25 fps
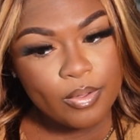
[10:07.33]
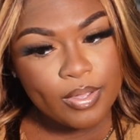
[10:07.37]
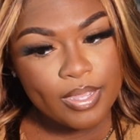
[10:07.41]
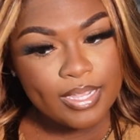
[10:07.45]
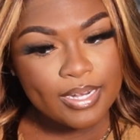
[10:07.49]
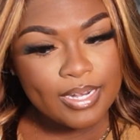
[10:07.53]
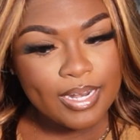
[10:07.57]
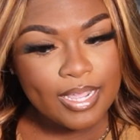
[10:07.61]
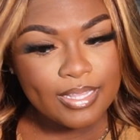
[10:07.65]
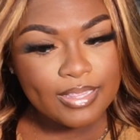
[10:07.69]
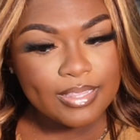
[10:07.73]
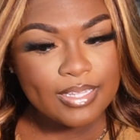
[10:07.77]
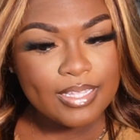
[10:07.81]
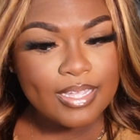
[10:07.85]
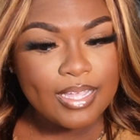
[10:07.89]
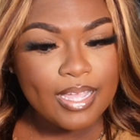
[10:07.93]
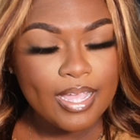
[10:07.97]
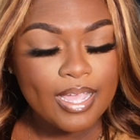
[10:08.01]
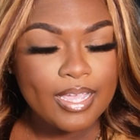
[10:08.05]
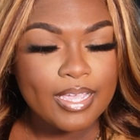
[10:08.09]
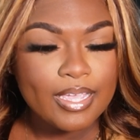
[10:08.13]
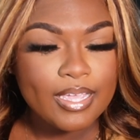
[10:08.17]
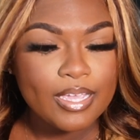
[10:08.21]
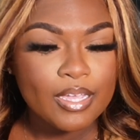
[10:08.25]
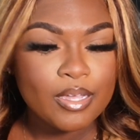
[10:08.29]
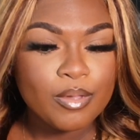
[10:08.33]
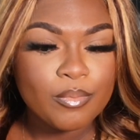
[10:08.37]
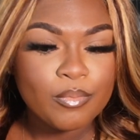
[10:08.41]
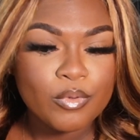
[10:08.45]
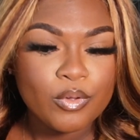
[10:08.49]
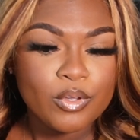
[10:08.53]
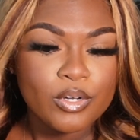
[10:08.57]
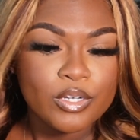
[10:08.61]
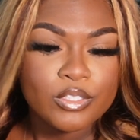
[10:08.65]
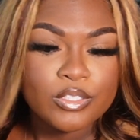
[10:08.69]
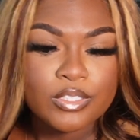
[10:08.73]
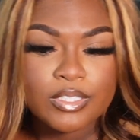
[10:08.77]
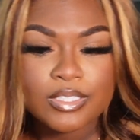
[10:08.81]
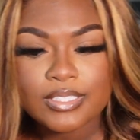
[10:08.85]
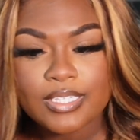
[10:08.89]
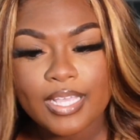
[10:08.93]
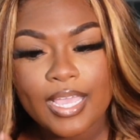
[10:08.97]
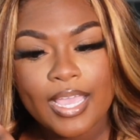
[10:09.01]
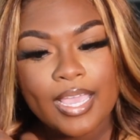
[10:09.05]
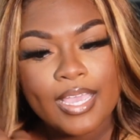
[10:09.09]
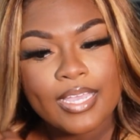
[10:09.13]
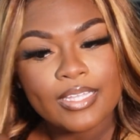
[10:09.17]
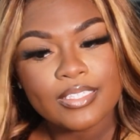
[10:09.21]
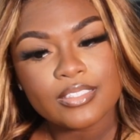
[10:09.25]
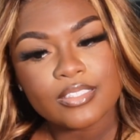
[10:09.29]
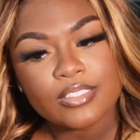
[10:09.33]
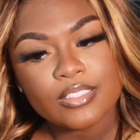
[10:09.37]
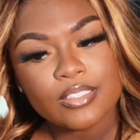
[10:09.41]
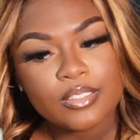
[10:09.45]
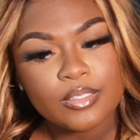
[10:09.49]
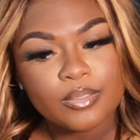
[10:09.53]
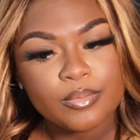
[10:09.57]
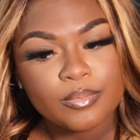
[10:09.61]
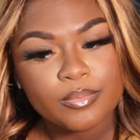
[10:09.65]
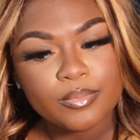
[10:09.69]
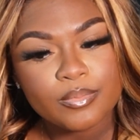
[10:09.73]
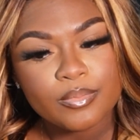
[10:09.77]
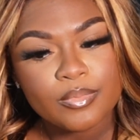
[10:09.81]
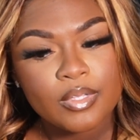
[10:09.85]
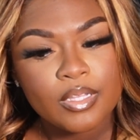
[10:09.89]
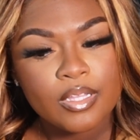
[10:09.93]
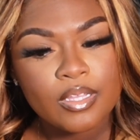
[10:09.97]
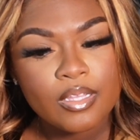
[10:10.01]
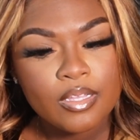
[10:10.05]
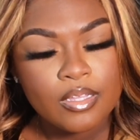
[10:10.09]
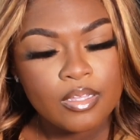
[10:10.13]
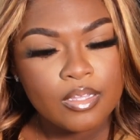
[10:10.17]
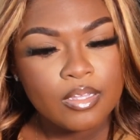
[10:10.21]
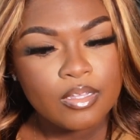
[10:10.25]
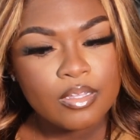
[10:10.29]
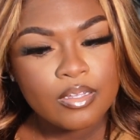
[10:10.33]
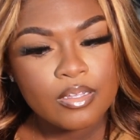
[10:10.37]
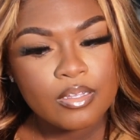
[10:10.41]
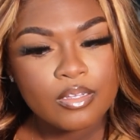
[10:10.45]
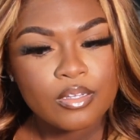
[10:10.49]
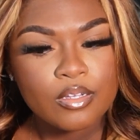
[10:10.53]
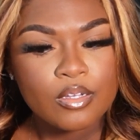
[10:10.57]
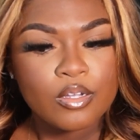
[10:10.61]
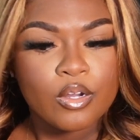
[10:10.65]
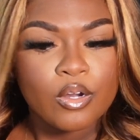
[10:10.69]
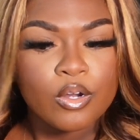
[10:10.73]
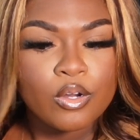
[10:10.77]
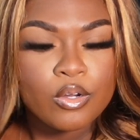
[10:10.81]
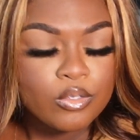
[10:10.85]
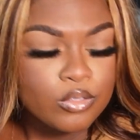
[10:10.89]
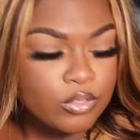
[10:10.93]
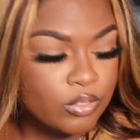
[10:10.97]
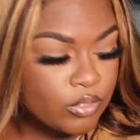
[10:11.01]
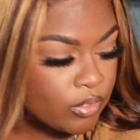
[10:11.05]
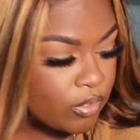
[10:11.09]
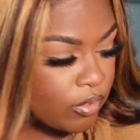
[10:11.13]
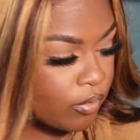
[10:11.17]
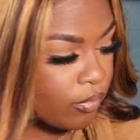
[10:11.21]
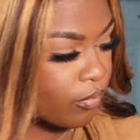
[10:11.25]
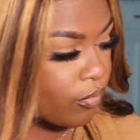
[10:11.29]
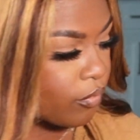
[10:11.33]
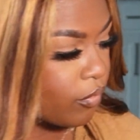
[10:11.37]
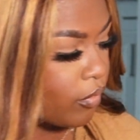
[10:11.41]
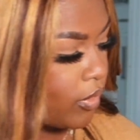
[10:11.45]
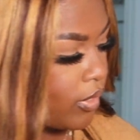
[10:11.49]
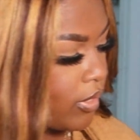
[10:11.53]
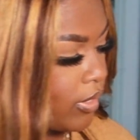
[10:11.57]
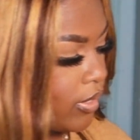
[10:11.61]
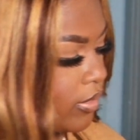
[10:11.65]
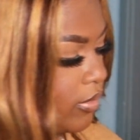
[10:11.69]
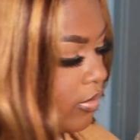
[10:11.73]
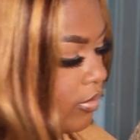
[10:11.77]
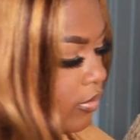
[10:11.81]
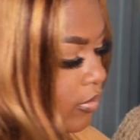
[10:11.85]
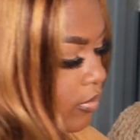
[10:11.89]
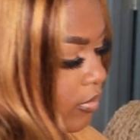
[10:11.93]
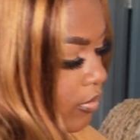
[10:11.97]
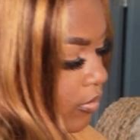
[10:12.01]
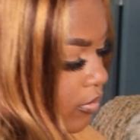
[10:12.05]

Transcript: And I think I am gonna just add some curls to the front